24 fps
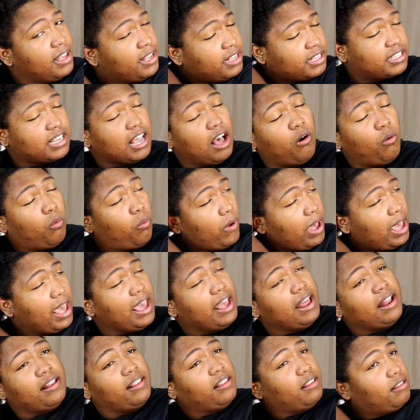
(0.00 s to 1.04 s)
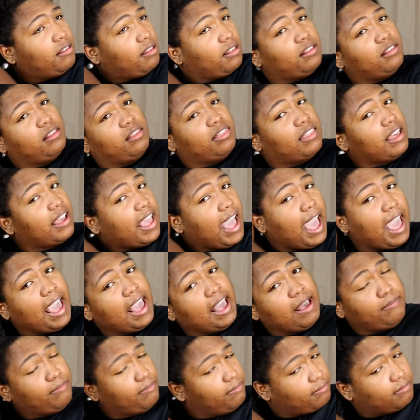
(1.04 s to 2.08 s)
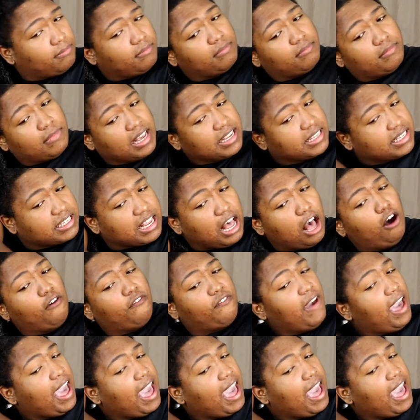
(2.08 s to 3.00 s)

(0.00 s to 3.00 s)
to win the game itself,